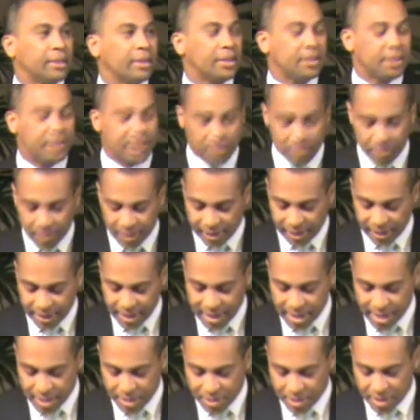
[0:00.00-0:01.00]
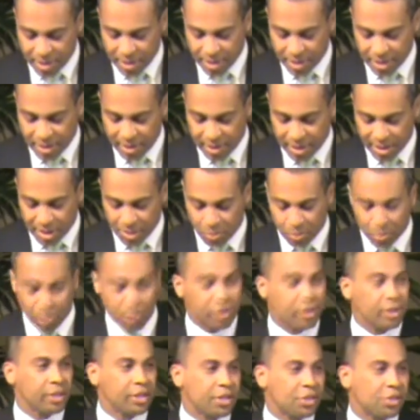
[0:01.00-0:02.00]
They typically get done and get
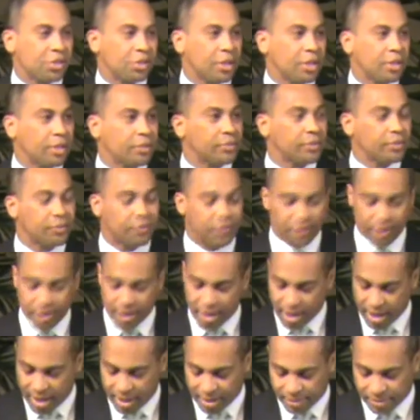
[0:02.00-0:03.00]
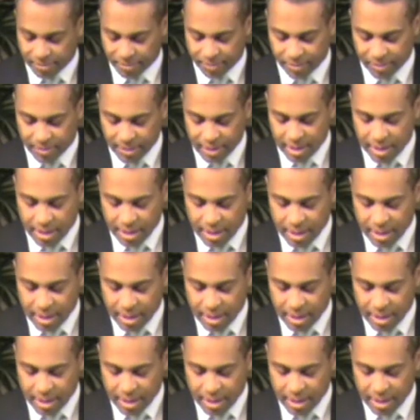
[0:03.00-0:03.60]
put on a shelf and forgotten.